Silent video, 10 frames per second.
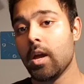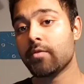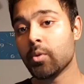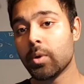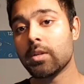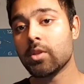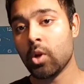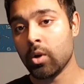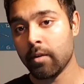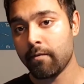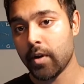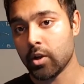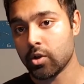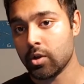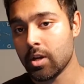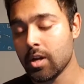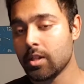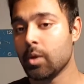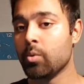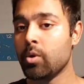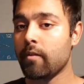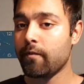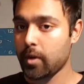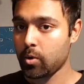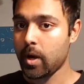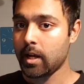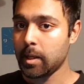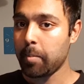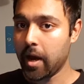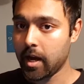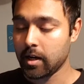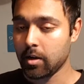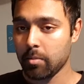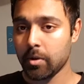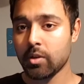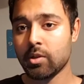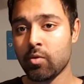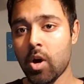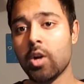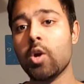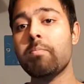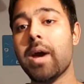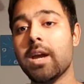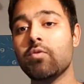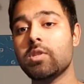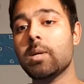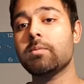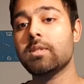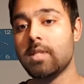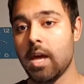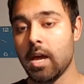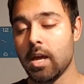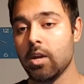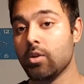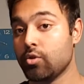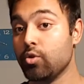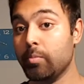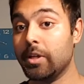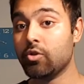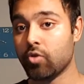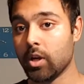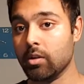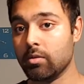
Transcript: If someone has a lung infection, they will not feel any pain because there are no pain receptors there to be triggered.